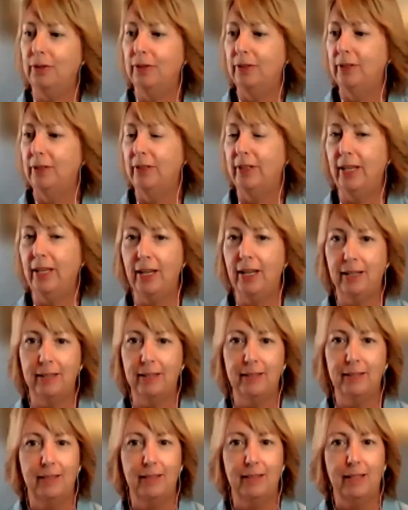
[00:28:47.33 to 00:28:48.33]
Yeah.
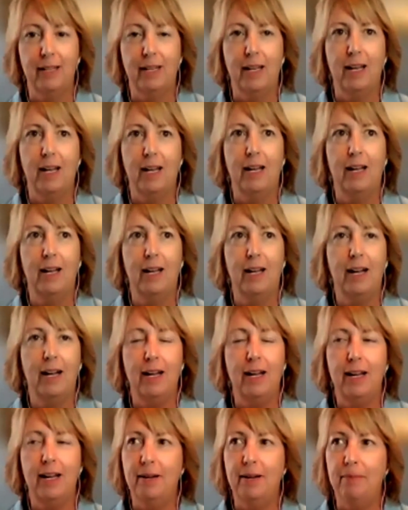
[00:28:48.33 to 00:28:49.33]

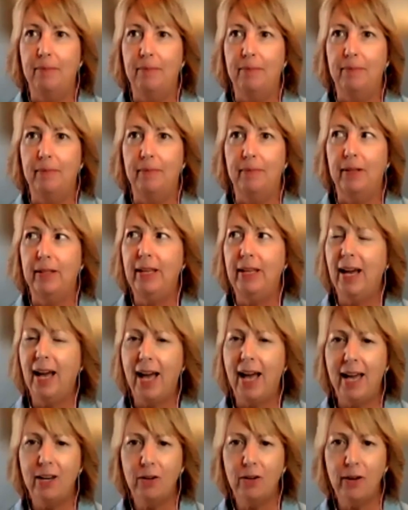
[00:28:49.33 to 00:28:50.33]
Yeah,
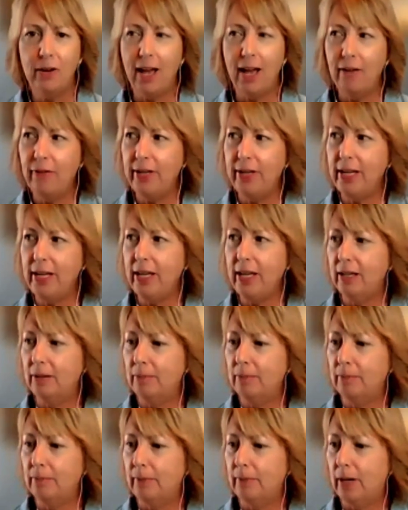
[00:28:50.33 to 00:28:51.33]
I don't have any
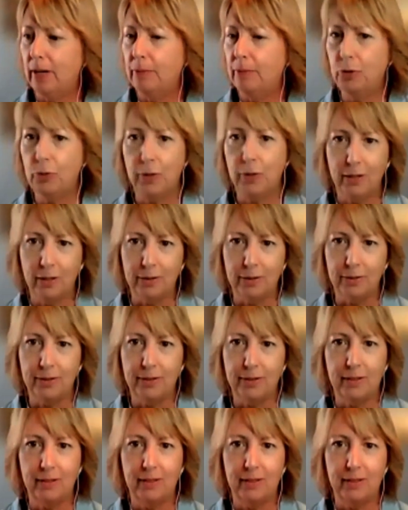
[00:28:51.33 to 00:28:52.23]
triggers.